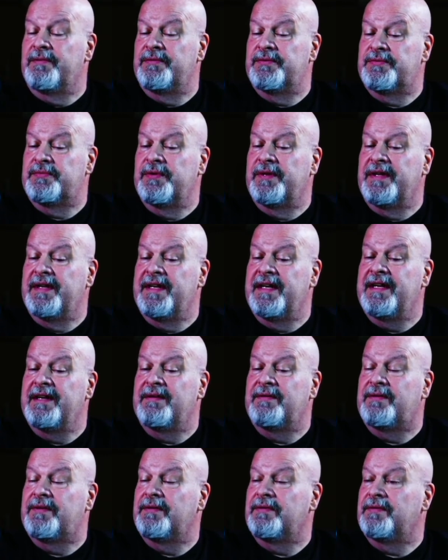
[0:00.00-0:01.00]
was really
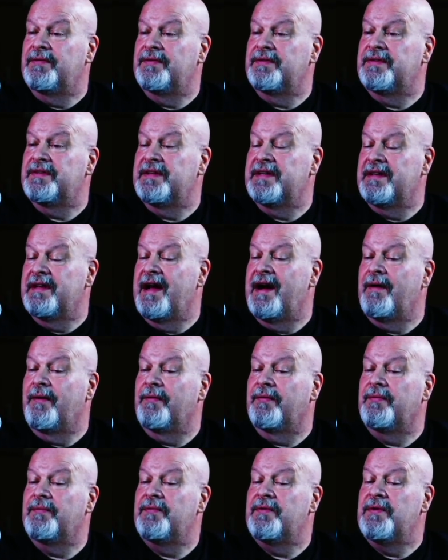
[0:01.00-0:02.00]
neat to see
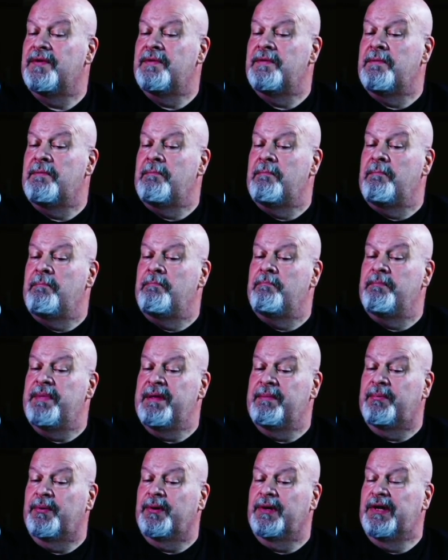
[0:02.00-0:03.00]
how
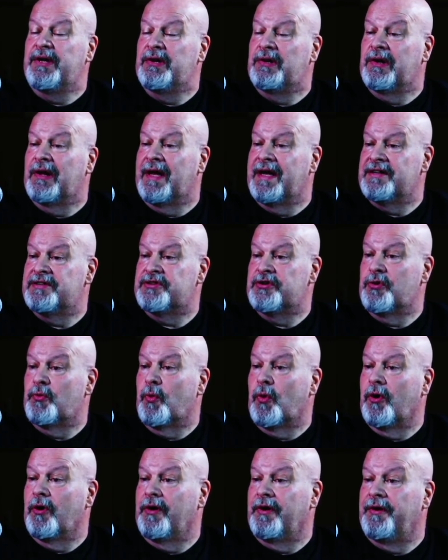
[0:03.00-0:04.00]
people have utilized
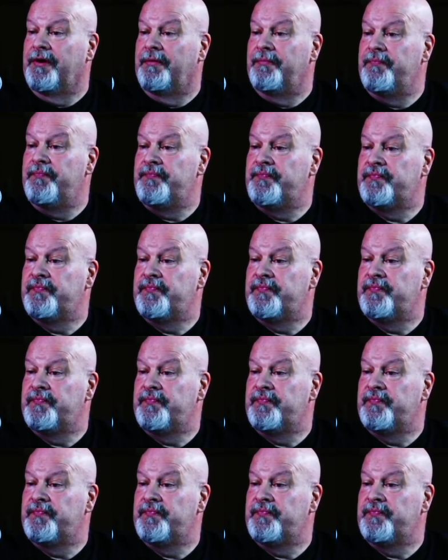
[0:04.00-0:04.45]
their world,